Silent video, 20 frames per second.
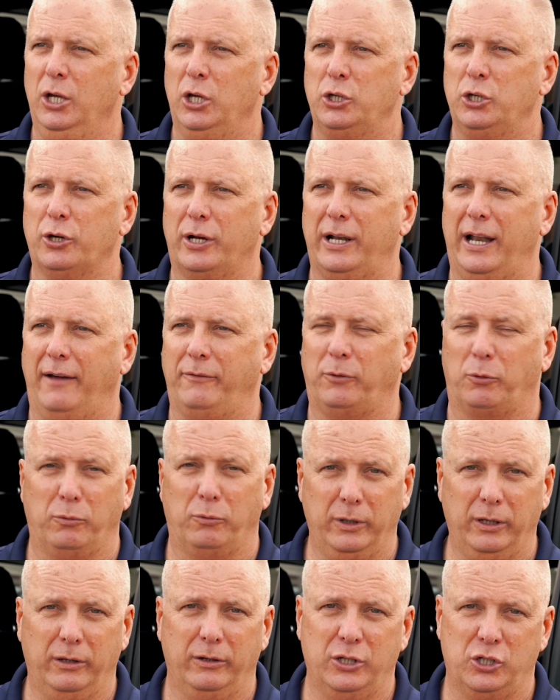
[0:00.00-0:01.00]
you're going to have a
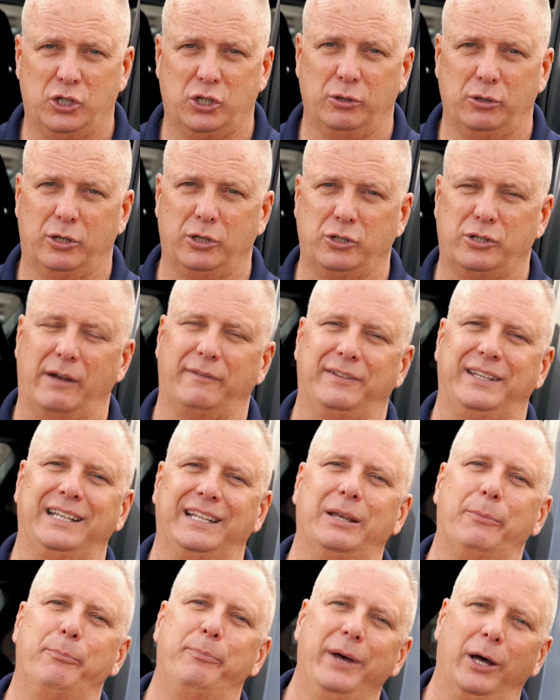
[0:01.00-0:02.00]
real issue because you're going to have to take
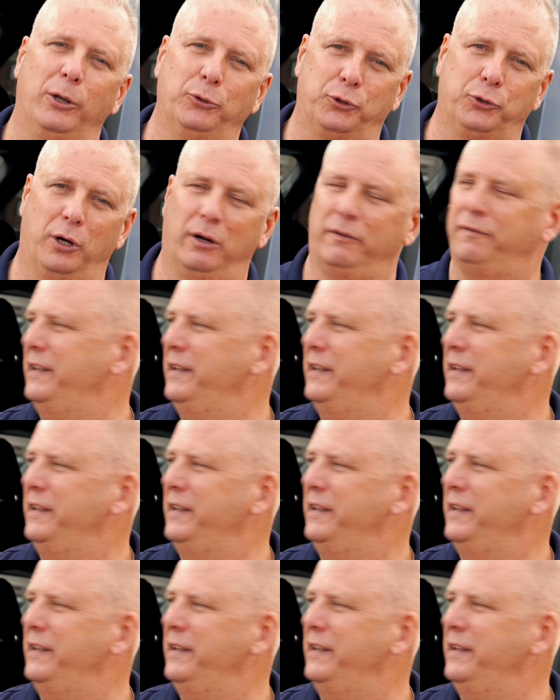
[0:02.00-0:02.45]
the belt off.